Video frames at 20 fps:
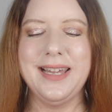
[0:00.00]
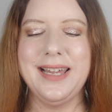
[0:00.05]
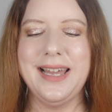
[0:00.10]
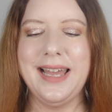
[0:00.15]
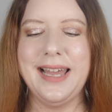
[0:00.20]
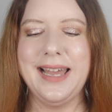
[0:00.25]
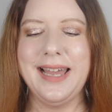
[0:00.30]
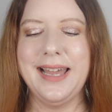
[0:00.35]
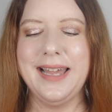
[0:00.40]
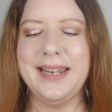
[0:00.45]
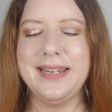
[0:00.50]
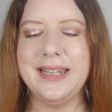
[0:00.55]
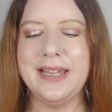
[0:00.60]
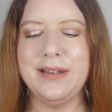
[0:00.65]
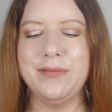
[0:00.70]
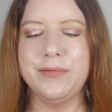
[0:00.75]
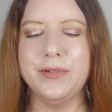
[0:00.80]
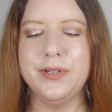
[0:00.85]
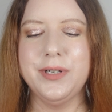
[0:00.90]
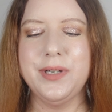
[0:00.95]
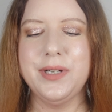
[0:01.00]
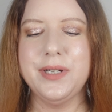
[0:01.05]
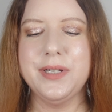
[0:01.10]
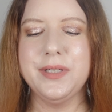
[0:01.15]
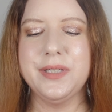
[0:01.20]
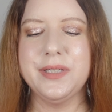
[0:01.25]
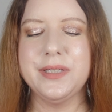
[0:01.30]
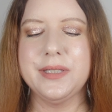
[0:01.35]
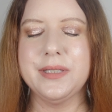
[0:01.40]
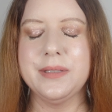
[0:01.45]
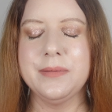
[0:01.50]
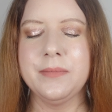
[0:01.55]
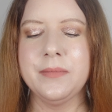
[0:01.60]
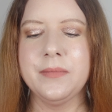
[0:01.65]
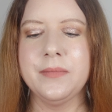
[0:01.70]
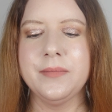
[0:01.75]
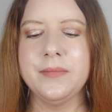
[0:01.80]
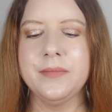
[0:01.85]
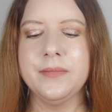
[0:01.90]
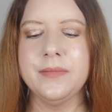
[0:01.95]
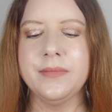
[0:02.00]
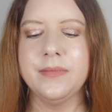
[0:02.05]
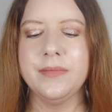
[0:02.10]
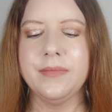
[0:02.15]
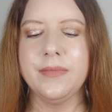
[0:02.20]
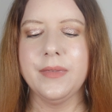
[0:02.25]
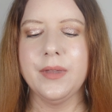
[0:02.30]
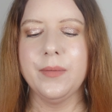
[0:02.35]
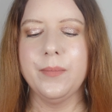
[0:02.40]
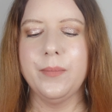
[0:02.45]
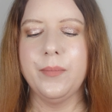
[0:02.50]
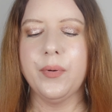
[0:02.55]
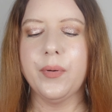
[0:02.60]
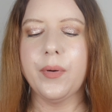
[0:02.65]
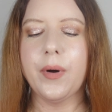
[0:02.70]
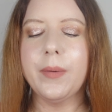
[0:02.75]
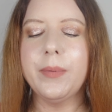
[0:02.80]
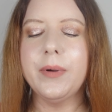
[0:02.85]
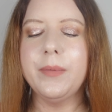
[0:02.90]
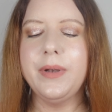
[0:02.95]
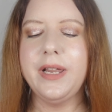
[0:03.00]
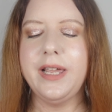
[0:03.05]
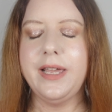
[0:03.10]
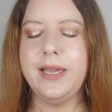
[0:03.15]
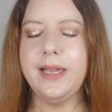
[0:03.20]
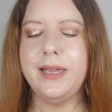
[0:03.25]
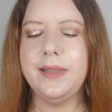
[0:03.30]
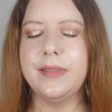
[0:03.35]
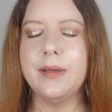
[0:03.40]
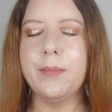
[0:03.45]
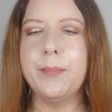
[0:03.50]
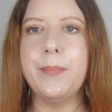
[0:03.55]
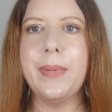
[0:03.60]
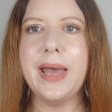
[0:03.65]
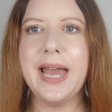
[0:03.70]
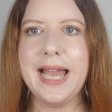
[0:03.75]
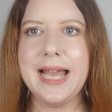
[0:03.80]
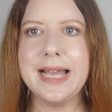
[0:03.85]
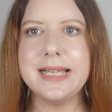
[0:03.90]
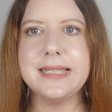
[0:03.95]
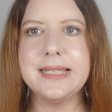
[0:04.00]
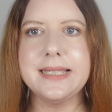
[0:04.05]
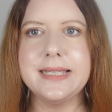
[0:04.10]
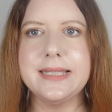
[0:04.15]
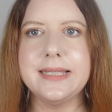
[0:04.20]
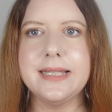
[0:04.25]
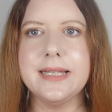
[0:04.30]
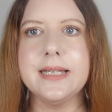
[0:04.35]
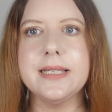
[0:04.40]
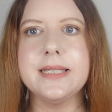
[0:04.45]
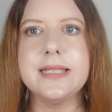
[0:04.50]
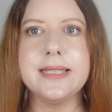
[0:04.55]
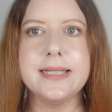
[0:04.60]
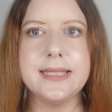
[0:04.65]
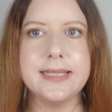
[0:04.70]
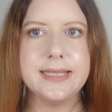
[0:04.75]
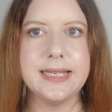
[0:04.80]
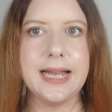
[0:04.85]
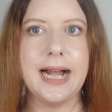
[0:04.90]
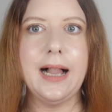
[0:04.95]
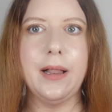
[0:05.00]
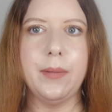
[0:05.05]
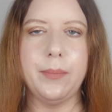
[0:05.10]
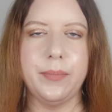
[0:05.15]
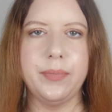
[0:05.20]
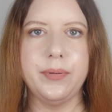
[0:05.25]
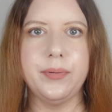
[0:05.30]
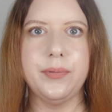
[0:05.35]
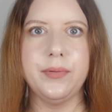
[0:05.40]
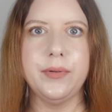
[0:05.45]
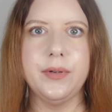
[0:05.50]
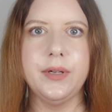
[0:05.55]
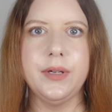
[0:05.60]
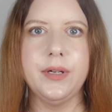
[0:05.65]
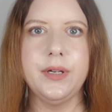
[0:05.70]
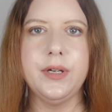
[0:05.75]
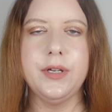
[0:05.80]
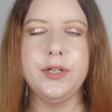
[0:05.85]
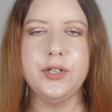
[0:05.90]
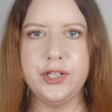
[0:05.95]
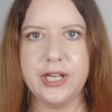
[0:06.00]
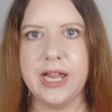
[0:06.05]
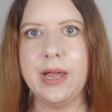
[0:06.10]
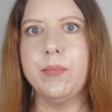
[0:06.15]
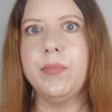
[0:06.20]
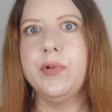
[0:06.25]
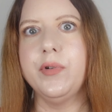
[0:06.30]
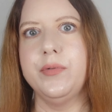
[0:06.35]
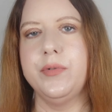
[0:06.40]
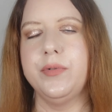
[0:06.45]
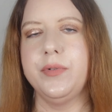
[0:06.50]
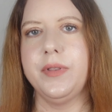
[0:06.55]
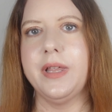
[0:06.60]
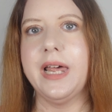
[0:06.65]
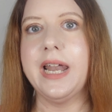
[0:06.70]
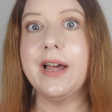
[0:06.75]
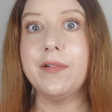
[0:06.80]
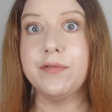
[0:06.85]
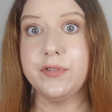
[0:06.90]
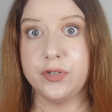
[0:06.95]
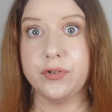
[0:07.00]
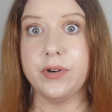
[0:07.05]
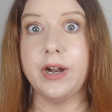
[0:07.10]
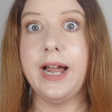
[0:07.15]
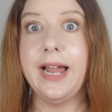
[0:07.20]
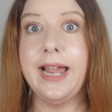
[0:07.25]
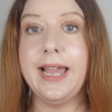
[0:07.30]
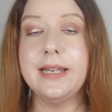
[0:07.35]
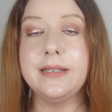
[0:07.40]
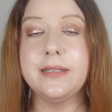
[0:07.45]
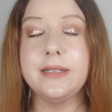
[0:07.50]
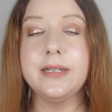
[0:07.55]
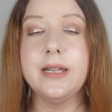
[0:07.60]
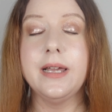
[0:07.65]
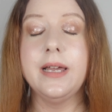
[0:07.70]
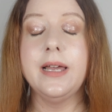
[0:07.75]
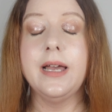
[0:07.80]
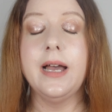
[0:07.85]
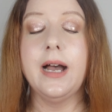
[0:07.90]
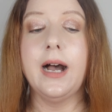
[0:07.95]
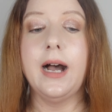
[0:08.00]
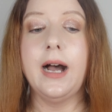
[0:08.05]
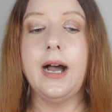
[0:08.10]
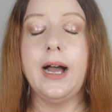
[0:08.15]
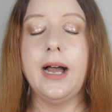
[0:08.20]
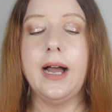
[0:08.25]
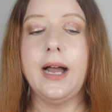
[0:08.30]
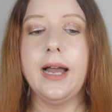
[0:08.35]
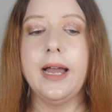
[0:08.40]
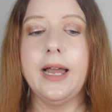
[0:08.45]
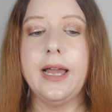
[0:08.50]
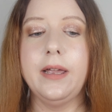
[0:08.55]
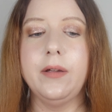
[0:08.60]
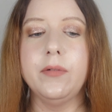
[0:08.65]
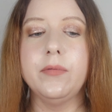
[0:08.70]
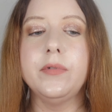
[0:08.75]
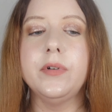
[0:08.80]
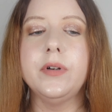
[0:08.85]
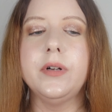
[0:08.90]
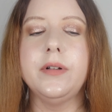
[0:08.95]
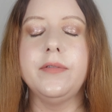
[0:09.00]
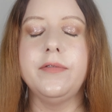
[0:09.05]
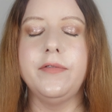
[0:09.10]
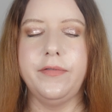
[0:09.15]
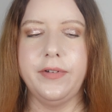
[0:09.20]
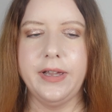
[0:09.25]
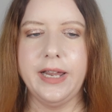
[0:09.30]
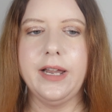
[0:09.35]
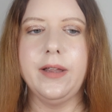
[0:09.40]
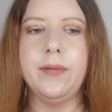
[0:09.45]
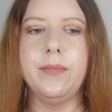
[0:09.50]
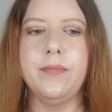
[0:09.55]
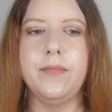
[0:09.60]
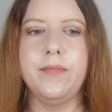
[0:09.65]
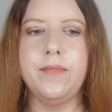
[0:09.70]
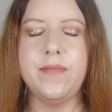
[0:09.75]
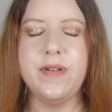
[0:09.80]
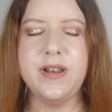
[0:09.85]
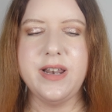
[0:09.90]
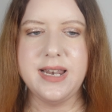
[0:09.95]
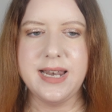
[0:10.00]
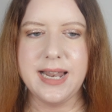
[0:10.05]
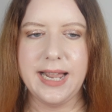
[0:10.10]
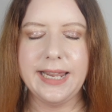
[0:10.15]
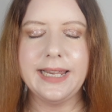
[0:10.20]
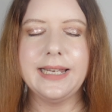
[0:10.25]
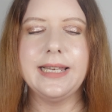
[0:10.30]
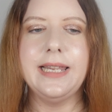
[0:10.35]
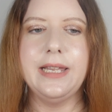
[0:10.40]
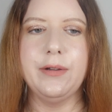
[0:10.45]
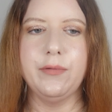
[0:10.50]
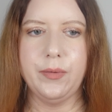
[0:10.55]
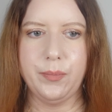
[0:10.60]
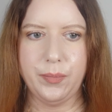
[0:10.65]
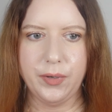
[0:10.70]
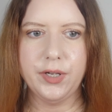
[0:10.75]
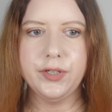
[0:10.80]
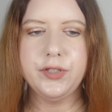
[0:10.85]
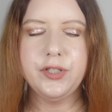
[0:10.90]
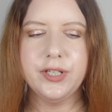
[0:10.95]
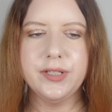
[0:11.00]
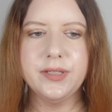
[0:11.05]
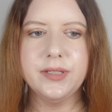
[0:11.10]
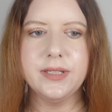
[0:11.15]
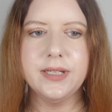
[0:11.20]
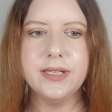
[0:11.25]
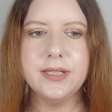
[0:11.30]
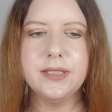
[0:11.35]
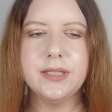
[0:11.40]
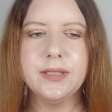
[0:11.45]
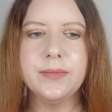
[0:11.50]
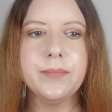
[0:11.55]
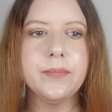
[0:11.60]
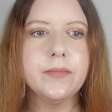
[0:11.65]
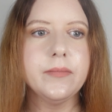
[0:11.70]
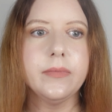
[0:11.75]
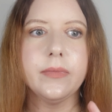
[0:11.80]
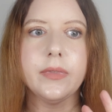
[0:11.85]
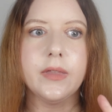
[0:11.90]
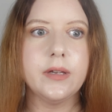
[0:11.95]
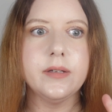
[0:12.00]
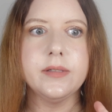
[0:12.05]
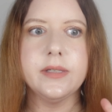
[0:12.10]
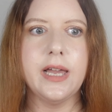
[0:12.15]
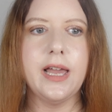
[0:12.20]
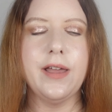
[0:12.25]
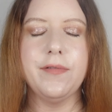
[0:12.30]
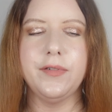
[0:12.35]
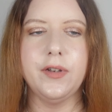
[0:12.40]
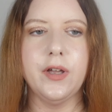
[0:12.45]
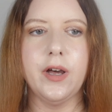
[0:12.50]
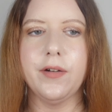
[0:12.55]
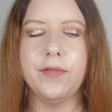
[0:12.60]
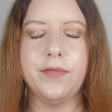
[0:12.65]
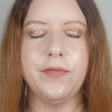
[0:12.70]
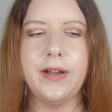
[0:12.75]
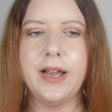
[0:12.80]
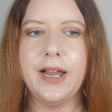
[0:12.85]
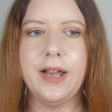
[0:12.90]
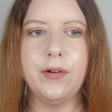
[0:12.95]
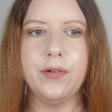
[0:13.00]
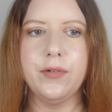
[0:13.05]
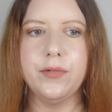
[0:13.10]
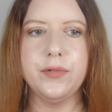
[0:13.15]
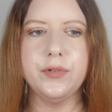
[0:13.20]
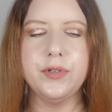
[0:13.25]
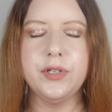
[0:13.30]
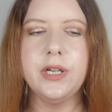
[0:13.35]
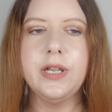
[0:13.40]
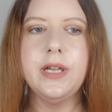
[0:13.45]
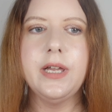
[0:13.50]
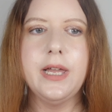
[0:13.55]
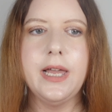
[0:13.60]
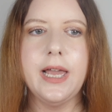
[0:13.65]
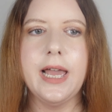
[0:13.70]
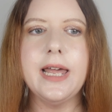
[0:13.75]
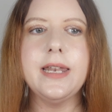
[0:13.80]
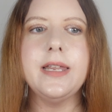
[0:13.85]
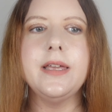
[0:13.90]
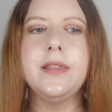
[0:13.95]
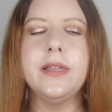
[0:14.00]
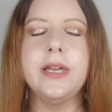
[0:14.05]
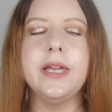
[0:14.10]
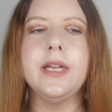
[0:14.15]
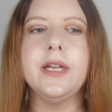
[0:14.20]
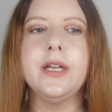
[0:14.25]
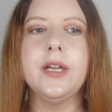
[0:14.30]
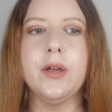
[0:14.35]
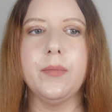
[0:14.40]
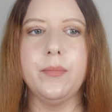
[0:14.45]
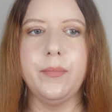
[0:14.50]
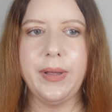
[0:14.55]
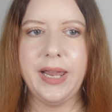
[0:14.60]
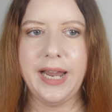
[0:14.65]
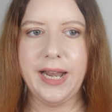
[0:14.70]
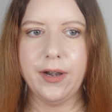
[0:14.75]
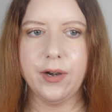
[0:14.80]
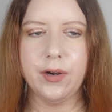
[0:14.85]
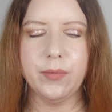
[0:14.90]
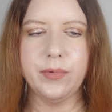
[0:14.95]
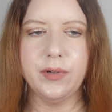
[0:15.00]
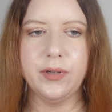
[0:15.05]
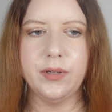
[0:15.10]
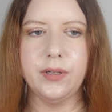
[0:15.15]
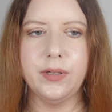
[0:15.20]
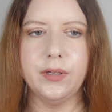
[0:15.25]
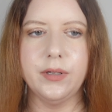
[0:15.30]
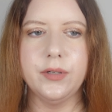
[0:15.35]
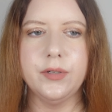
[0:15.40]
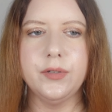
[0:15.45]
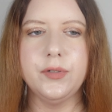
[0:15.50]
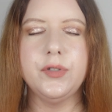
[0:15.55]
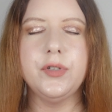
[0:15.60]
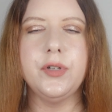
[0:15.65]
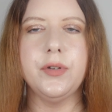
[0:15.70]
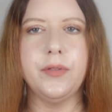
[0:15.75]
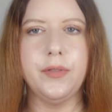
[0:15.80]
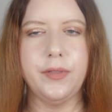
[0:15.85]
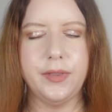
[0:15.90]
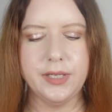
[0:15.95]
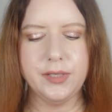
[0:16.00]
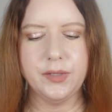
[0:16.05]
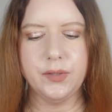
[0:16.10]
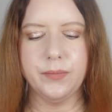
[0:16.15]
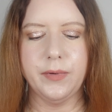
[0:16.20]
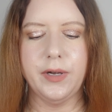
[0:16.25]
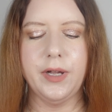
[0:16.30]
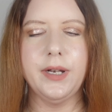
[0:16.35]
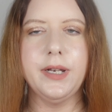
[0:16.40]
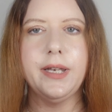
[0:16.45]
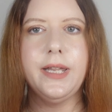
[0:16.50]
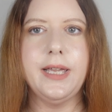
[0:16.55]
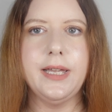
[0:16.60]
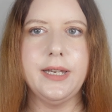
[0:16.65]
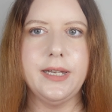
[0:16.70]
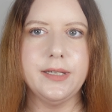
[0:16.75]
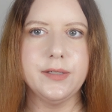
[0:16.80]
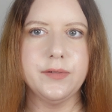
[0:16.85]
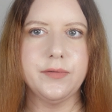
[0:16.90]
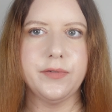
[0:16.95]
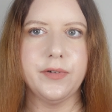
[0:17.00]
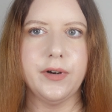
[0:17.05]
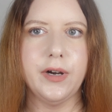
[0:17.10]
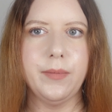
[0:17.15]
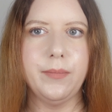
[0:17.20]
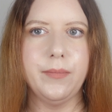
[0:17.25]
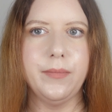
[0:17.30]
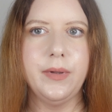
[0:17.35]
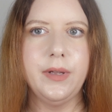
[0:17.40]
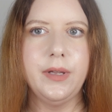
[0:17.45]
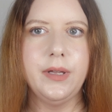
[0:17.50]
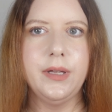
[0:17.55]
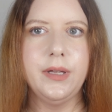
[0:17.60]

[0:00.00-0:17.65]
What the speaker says: and it was probably the best scalp shampoo that I've tried. I will very likely repurchase this because I have not found anything comparable to this one. It is from